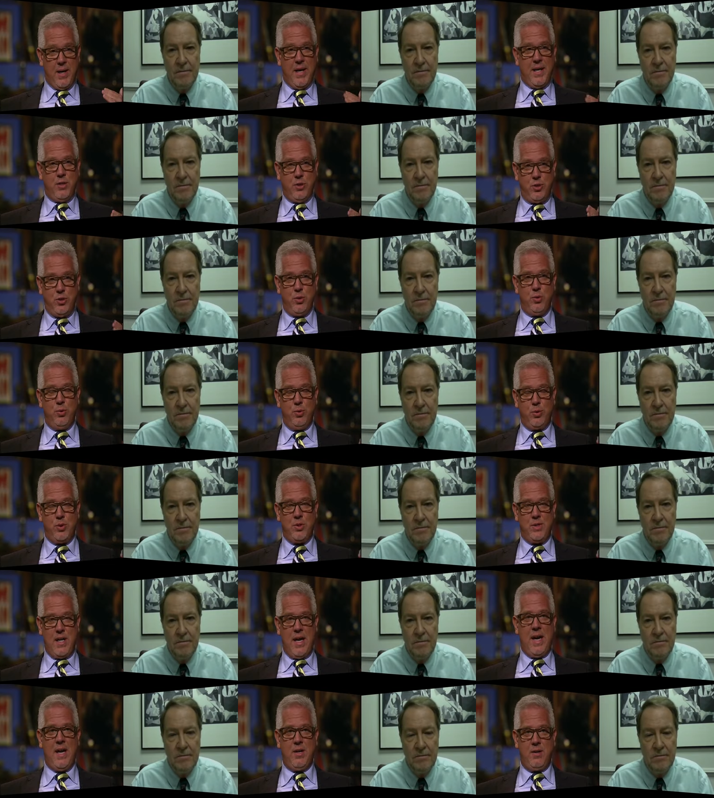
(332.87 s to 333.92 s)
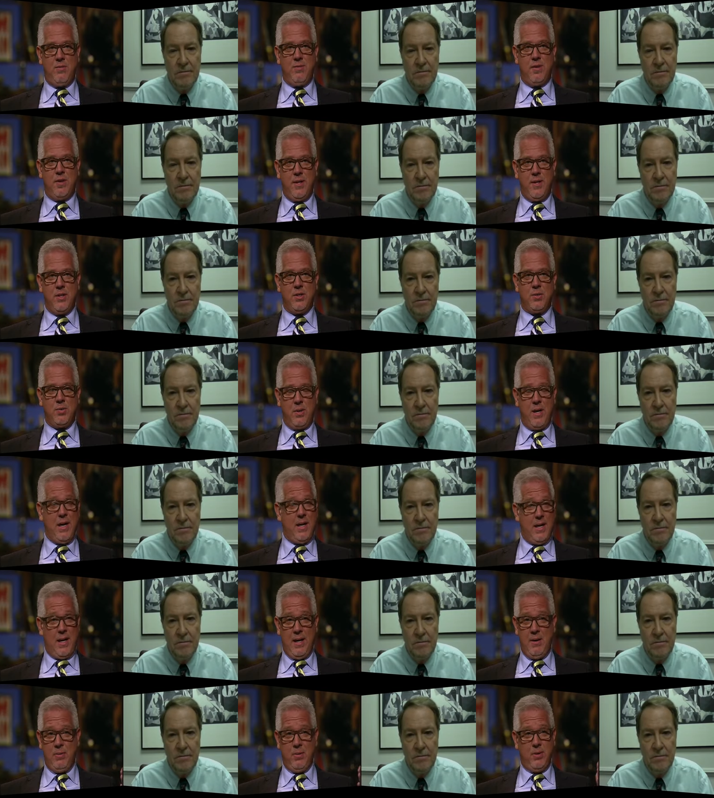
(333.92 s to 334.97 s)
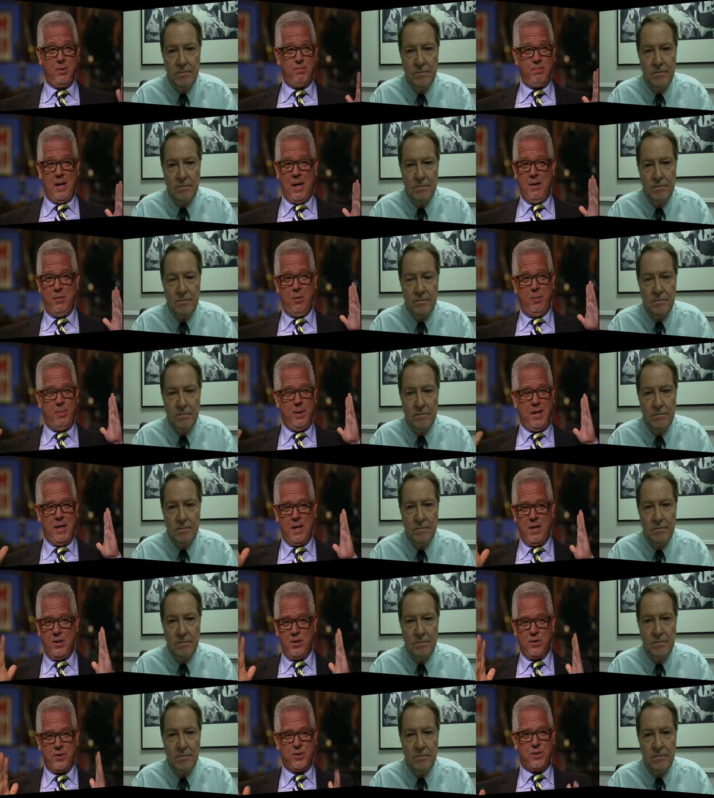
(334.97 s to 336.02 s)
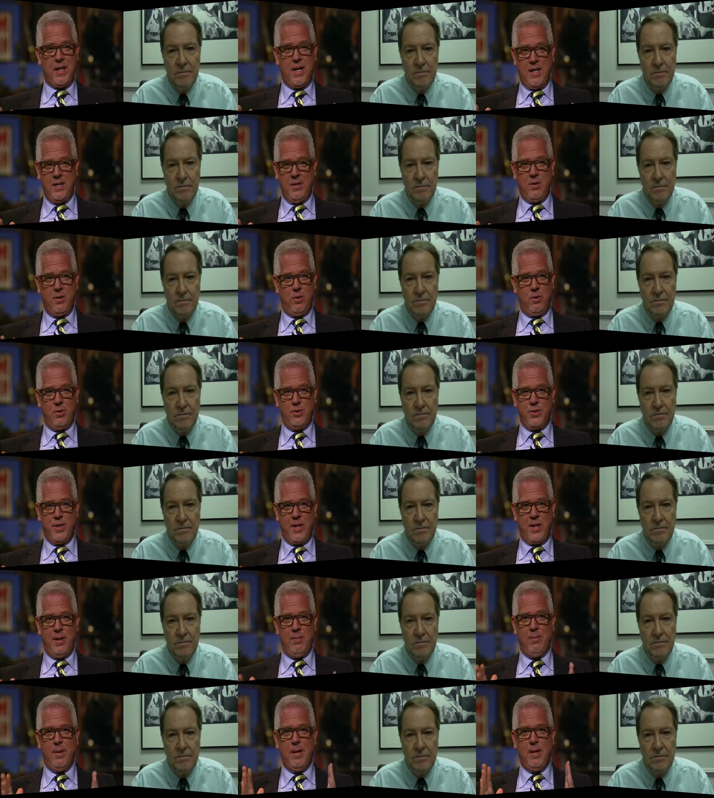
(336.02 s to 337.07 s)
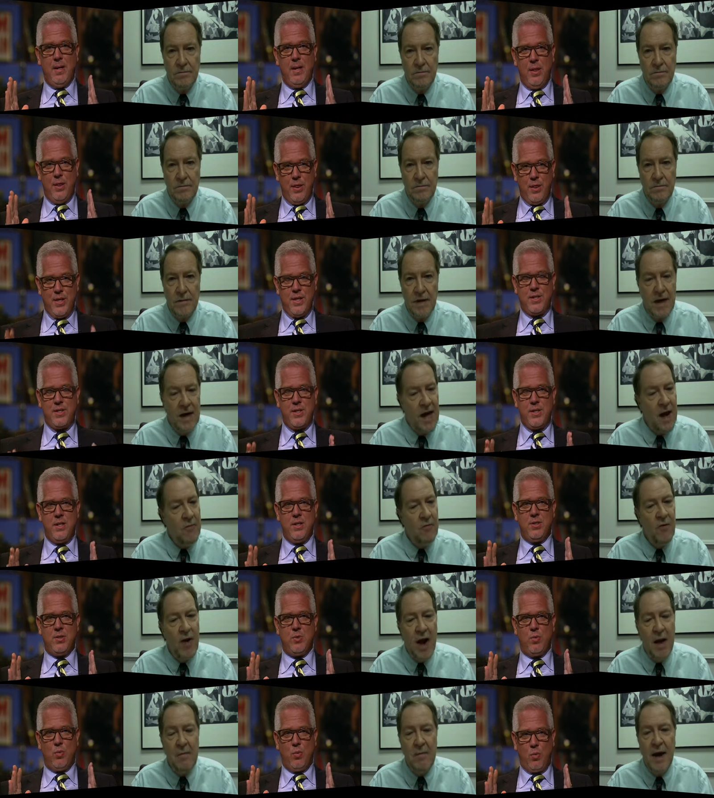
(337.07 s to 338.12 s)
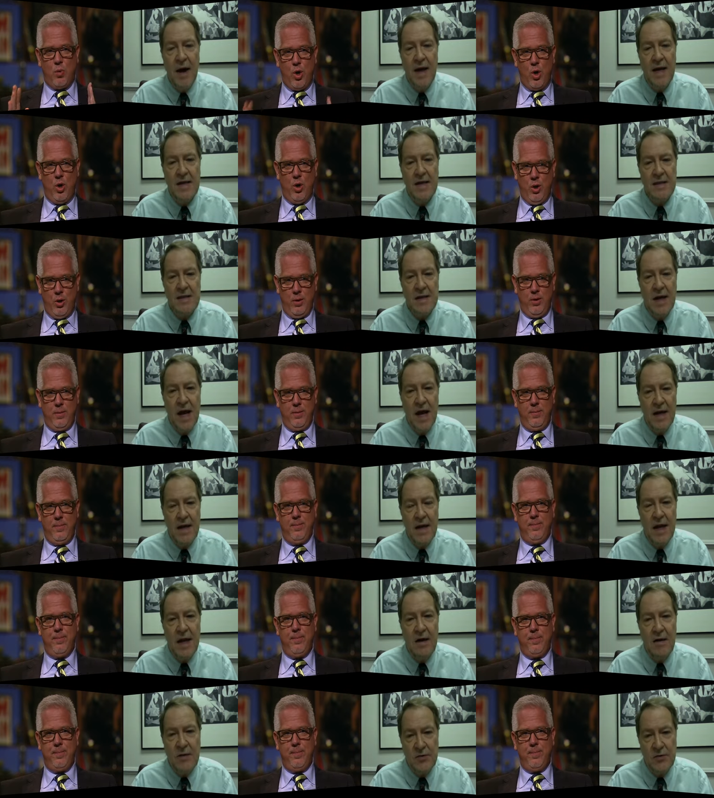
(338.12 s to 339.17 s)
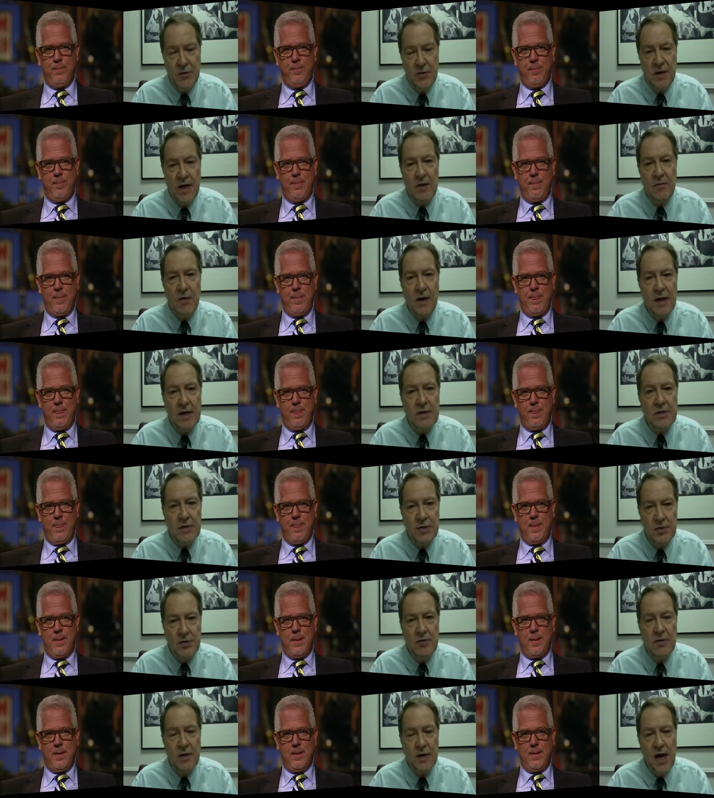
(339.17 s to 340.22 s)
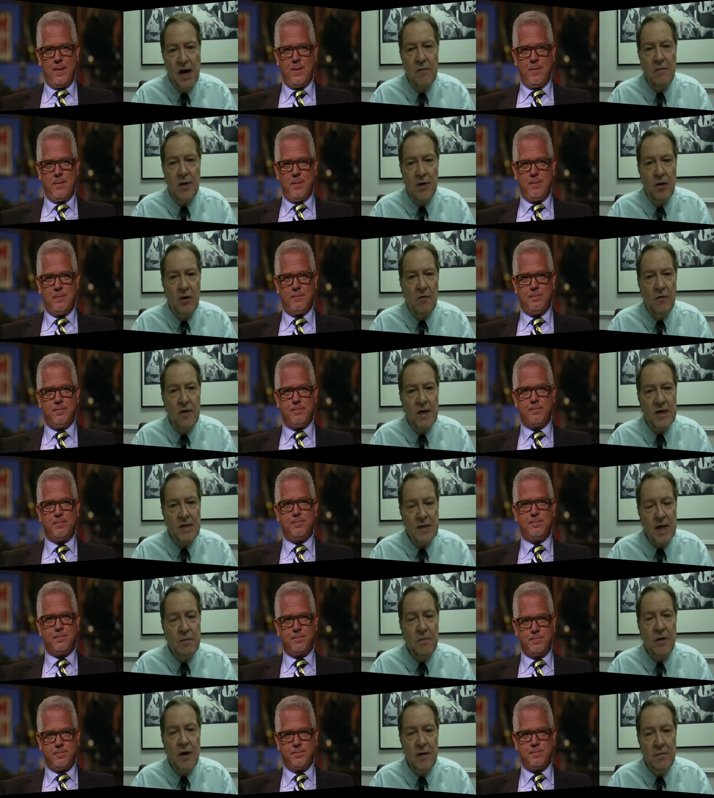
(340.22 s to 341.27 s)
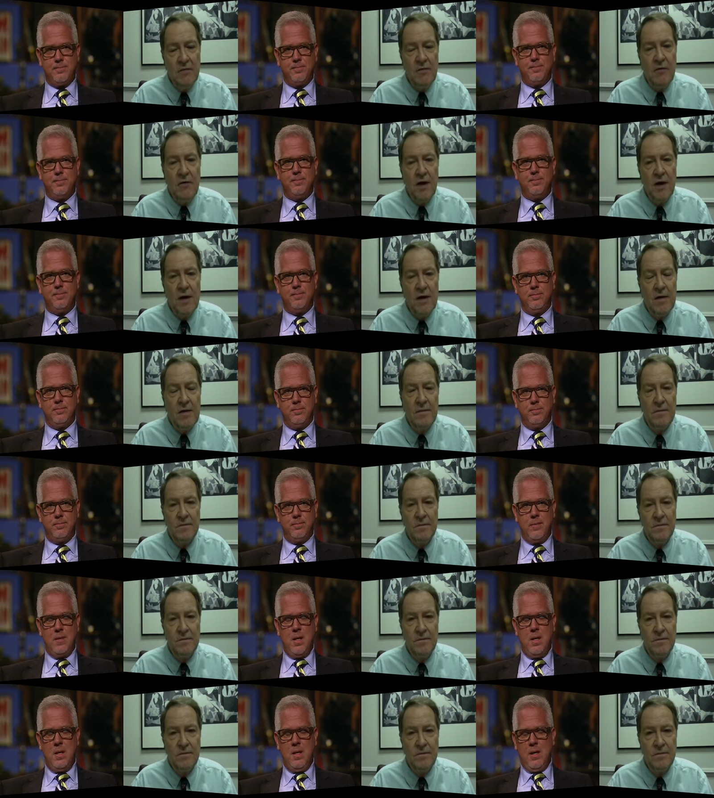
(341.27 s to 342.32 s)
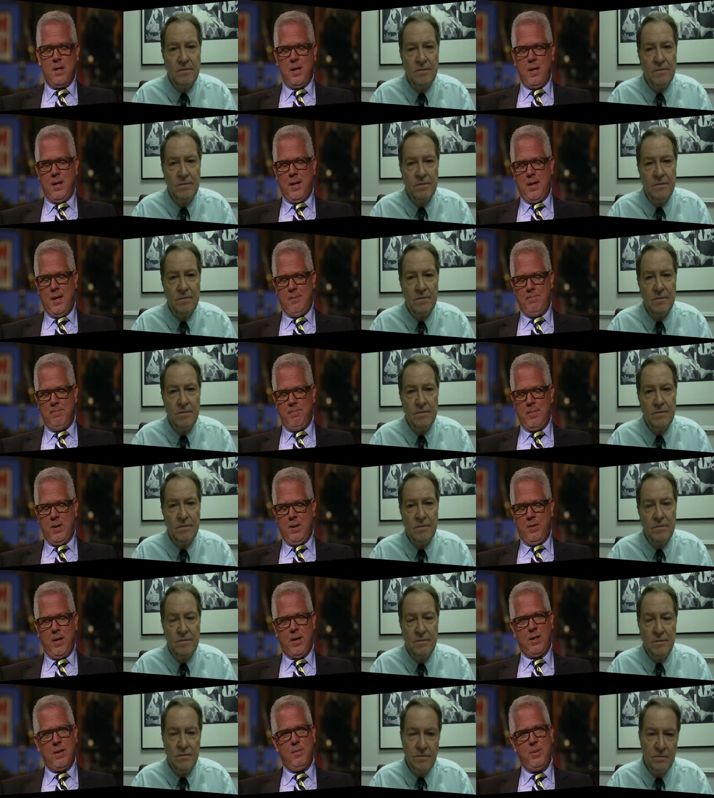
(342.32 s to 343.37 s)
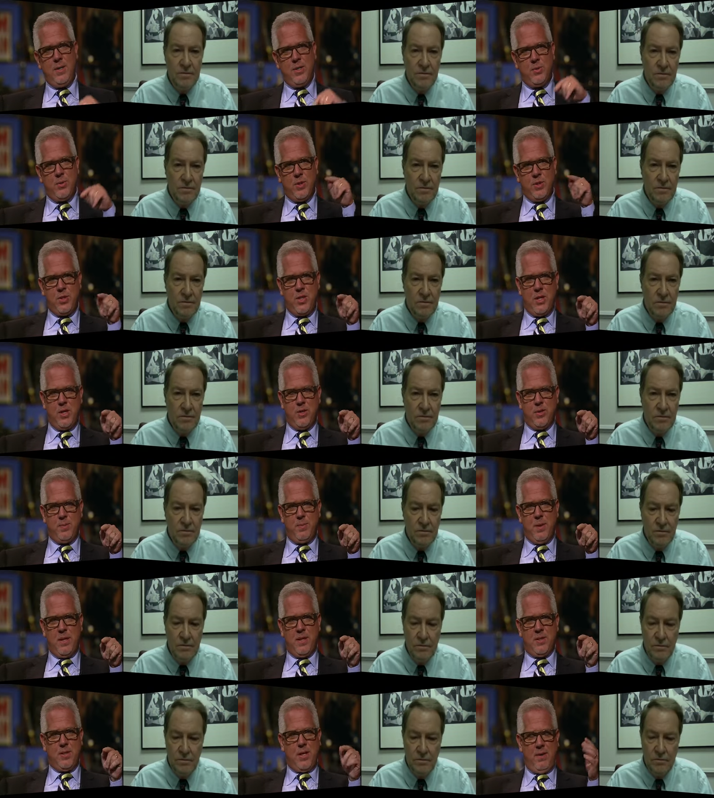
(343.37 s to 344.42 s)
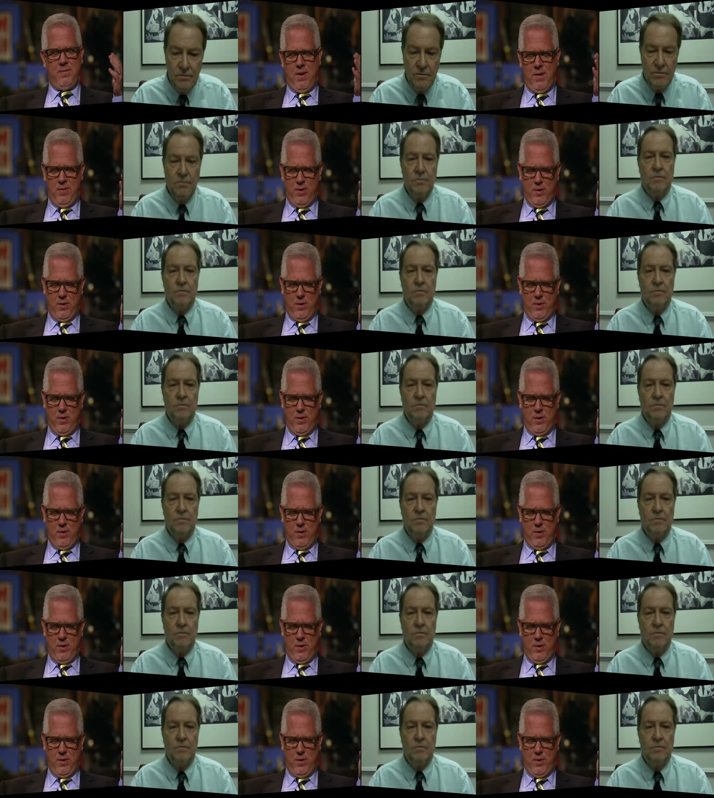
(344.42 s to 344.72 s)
Speaker 1: I do stand for his right. I will I will be at your side the whole time. This I'm, is I'm wrong. Pissed.
Speaker 2: Yeah, because we're getting ready to sue the government over this. They put him through hell.
Speaker 1: Um, all right, let me switch gears because I've never